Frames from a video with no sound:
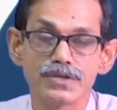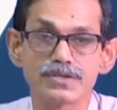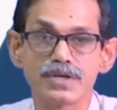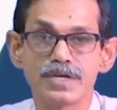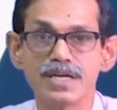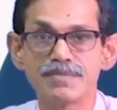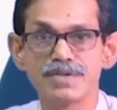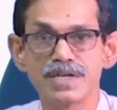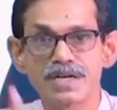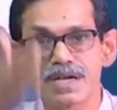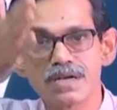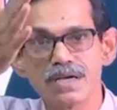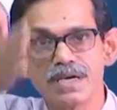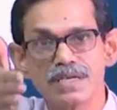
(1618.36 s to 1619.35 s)
So, if there
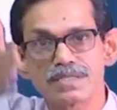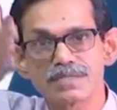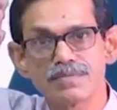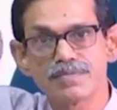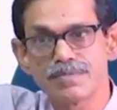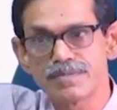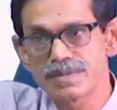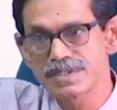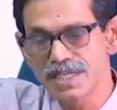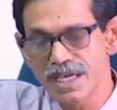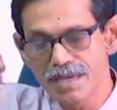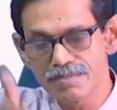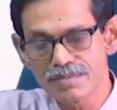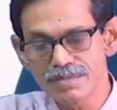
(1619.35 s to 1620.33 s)
are
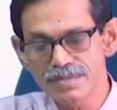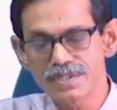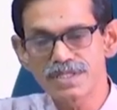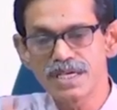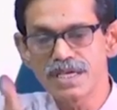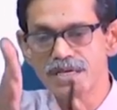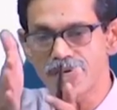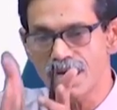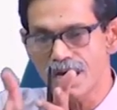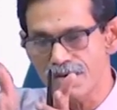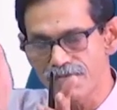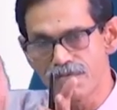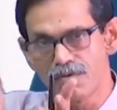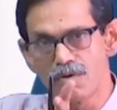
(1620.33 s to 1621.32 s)
same thing
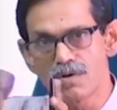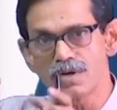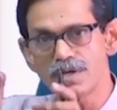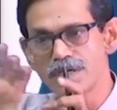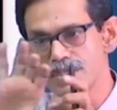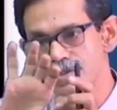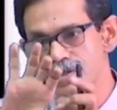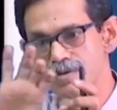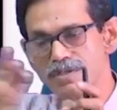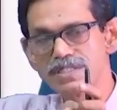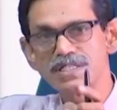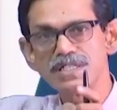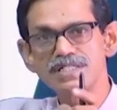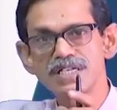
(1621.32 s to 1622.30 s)
are 4, so you
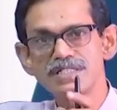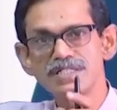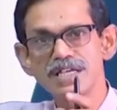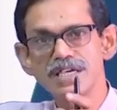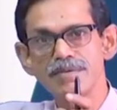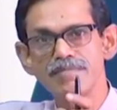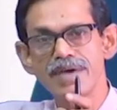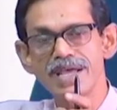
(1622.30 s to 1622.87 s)
will see just like a